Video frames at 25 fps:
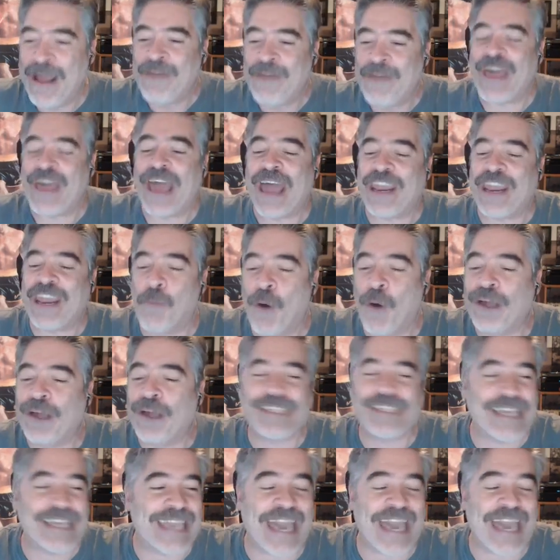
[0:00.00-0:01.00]
that he
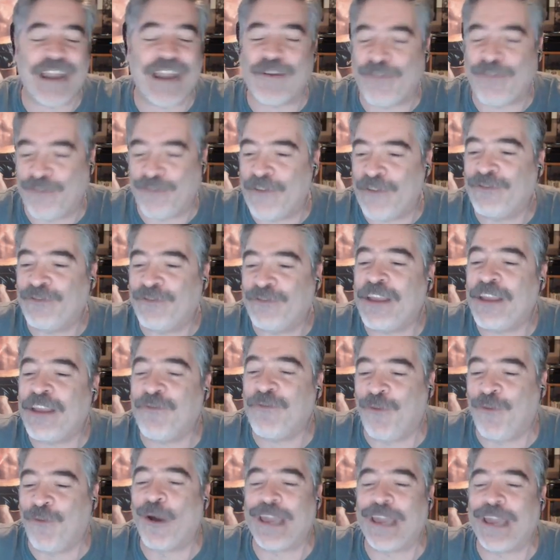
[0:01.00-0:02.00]
wants to get a
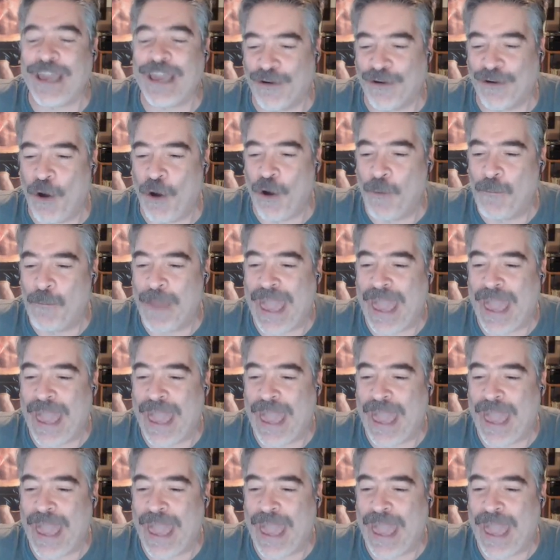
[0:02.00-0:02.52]
54-year-old